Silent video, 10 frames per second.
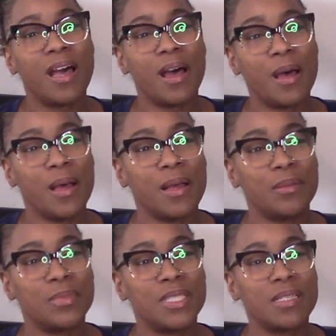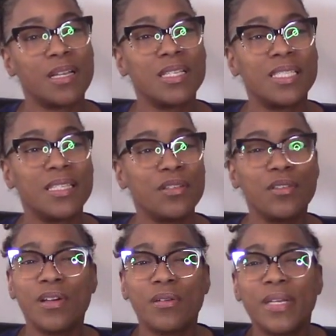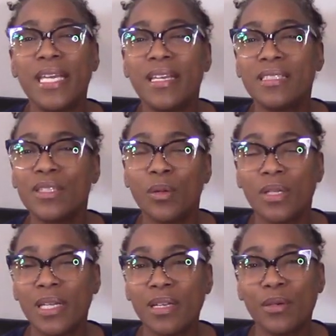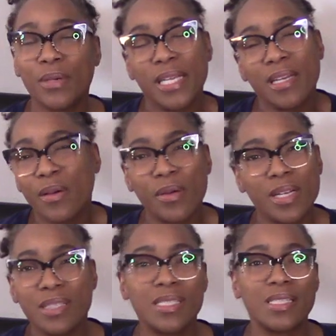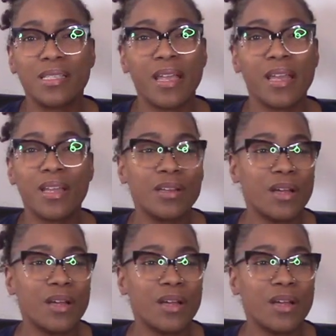Um, Cause you know he's so little, he don't understand.